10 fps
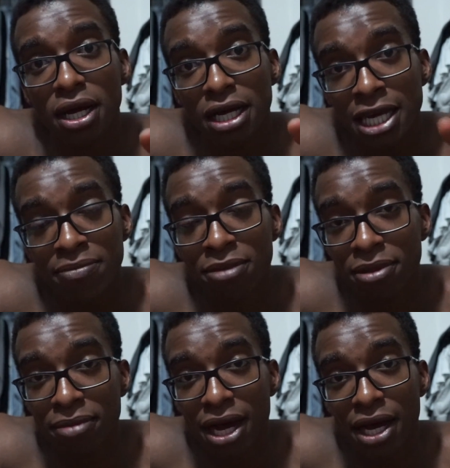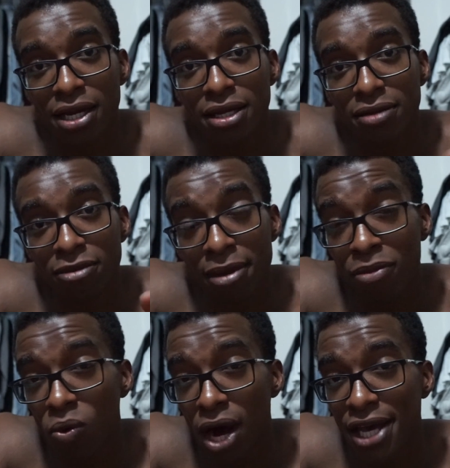Keep them in mind.
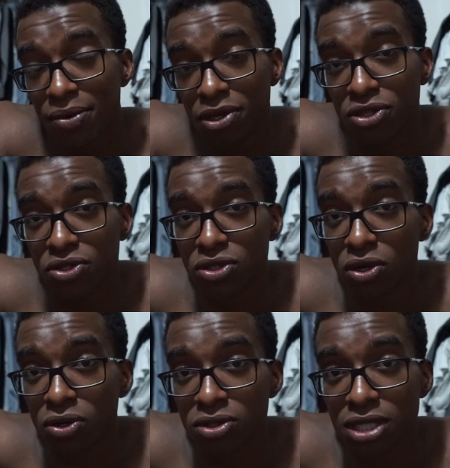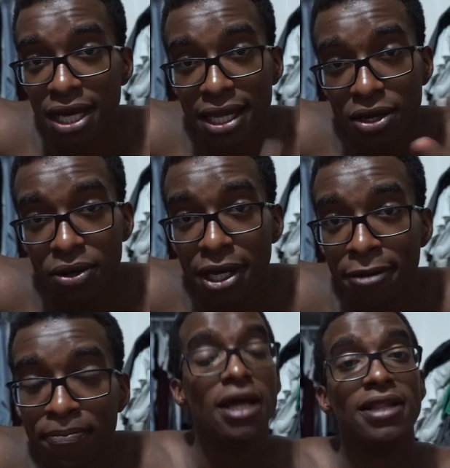Remember why you want those goals, and then go get
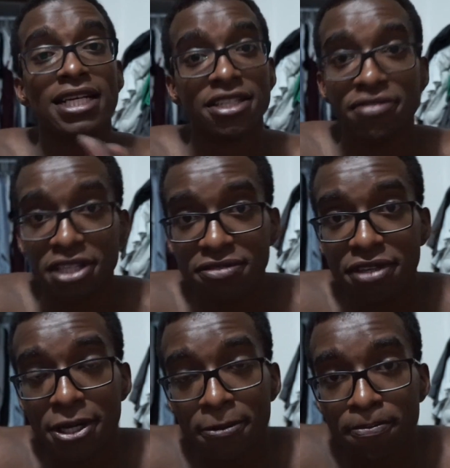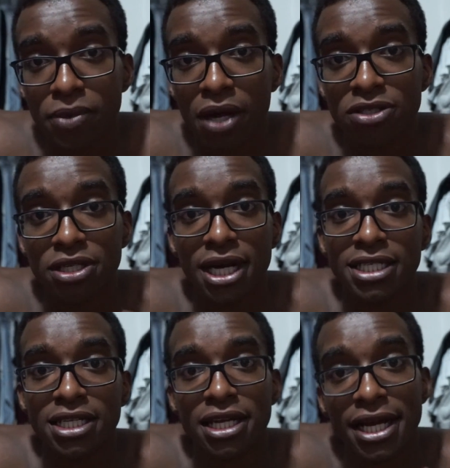them. That's it for this video. I'll see you
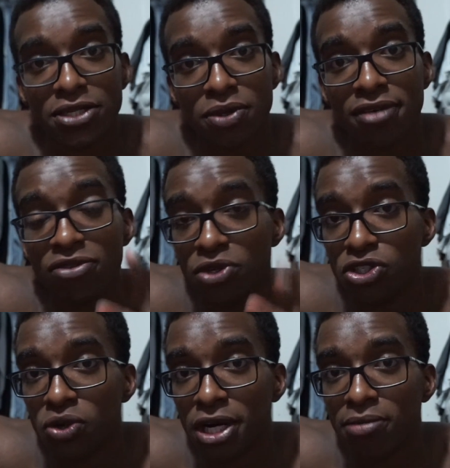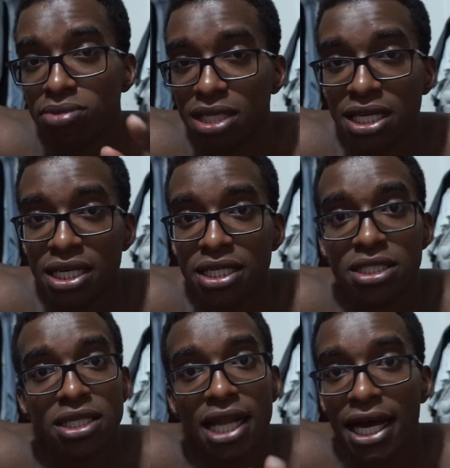guys in the next one. If you enjoyed it,
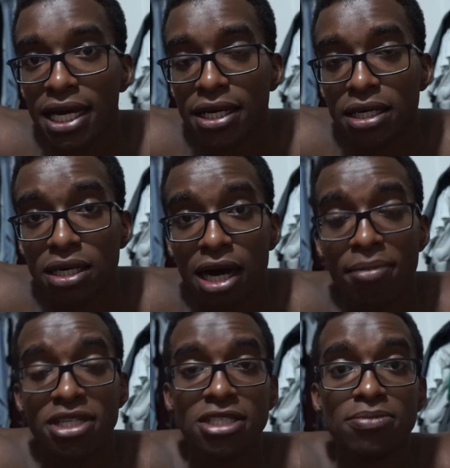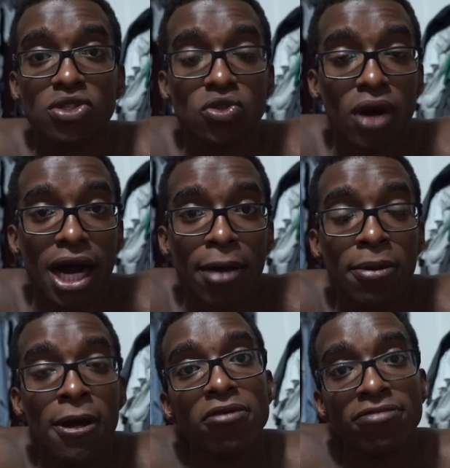please like, comment, subscribe.
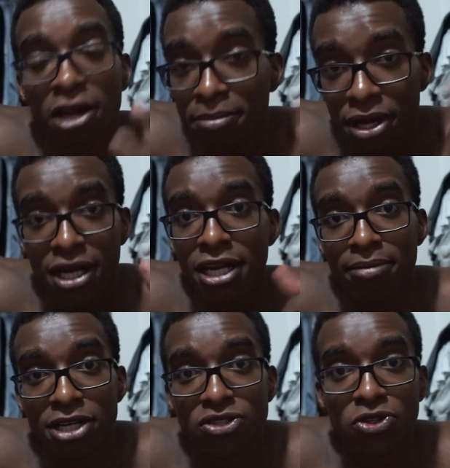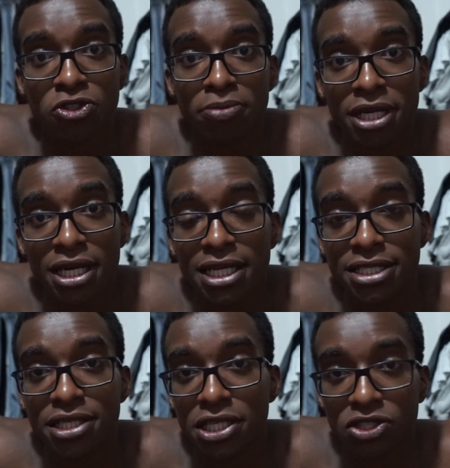Follow me on any of my social media
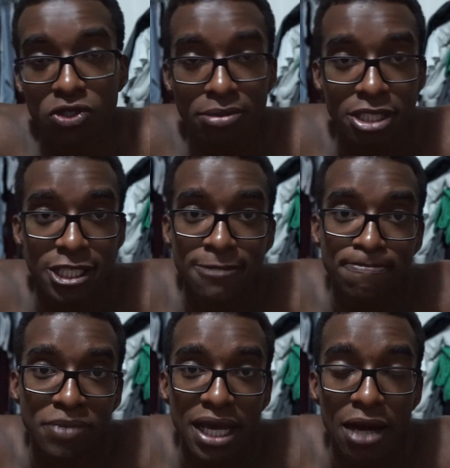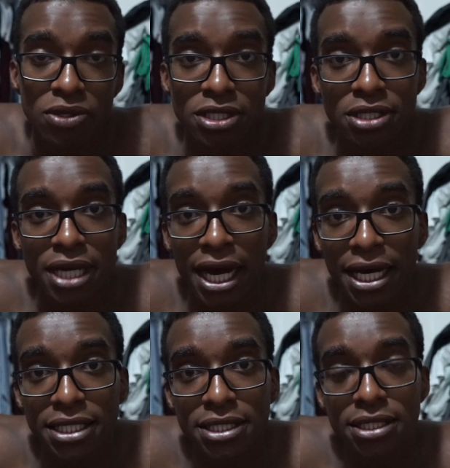listed in the description. And I will see you
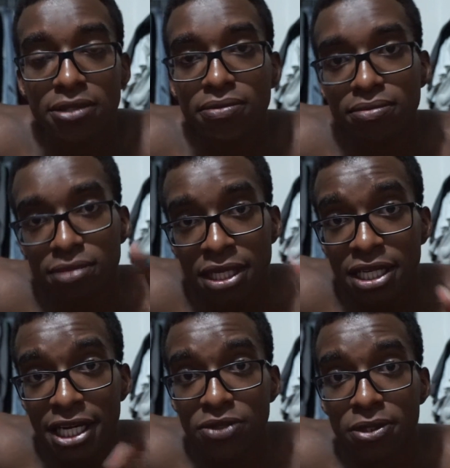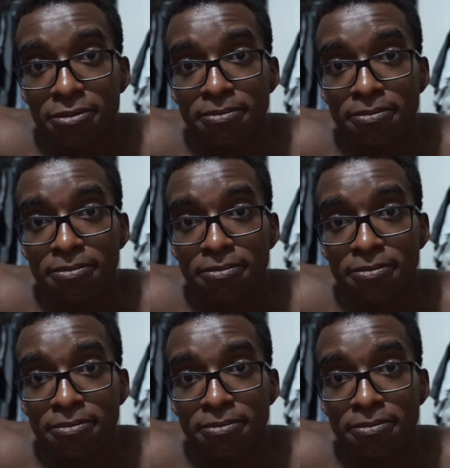guys in the next one.